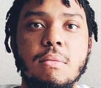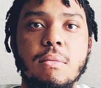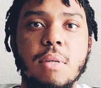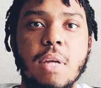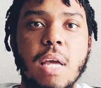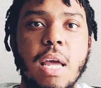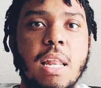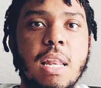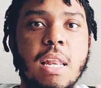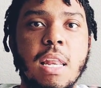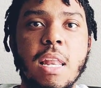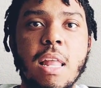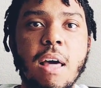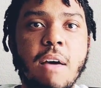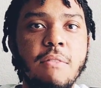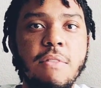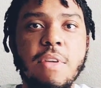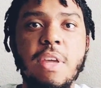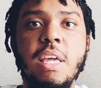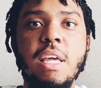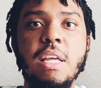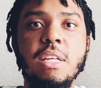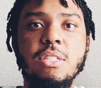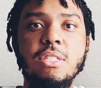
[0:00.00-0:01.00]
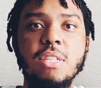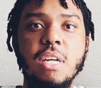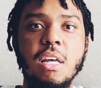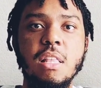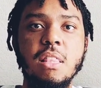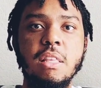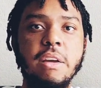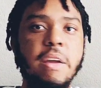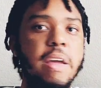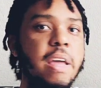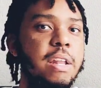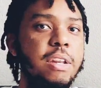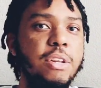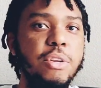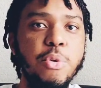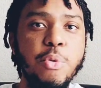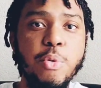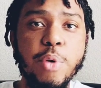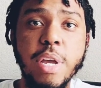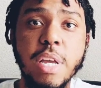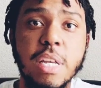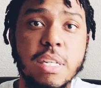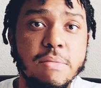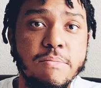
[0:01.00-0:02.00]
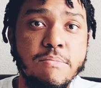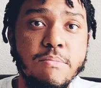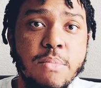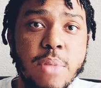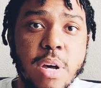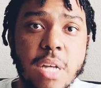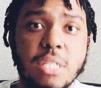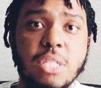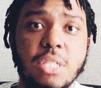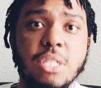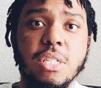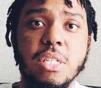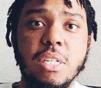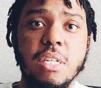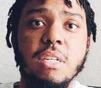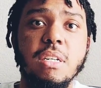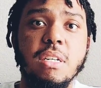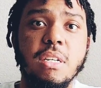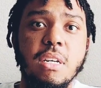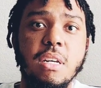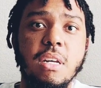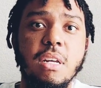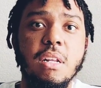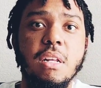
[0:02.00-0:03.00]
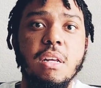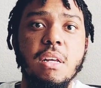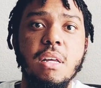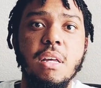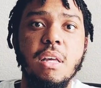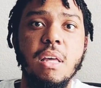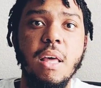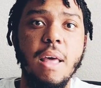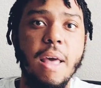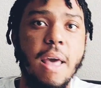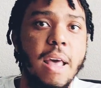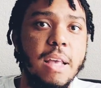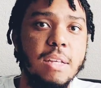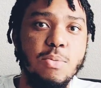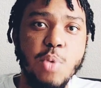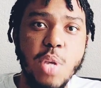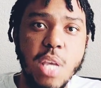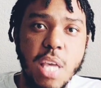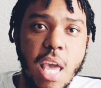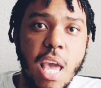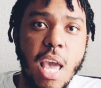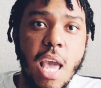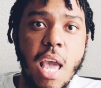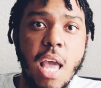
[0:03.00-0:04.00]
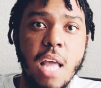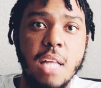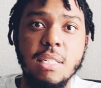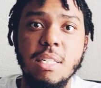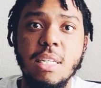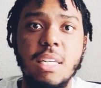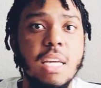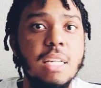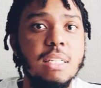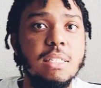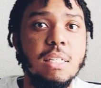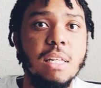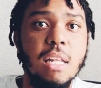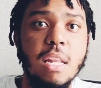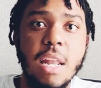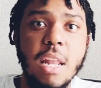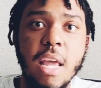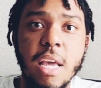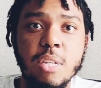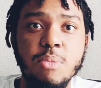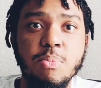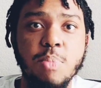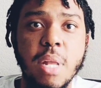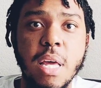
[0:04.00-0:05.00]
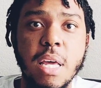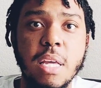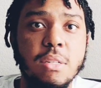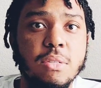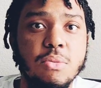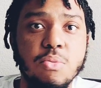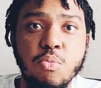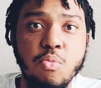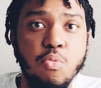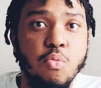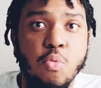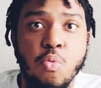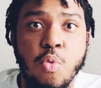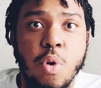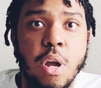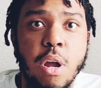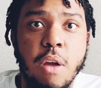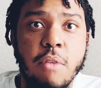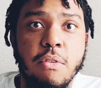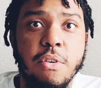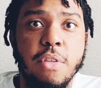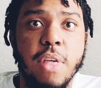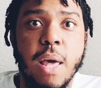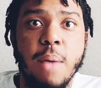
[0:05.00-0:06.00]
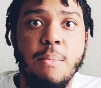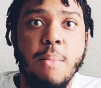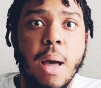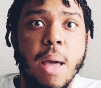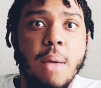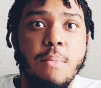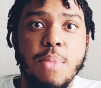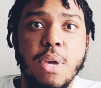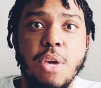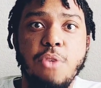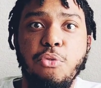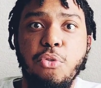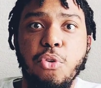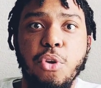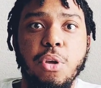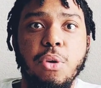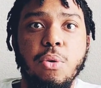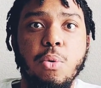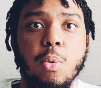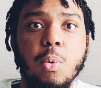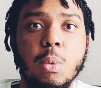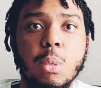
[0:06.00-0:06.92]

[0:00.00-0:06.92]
and loving each other and doing as much good as we can to get to the next place, wherever that might be for you.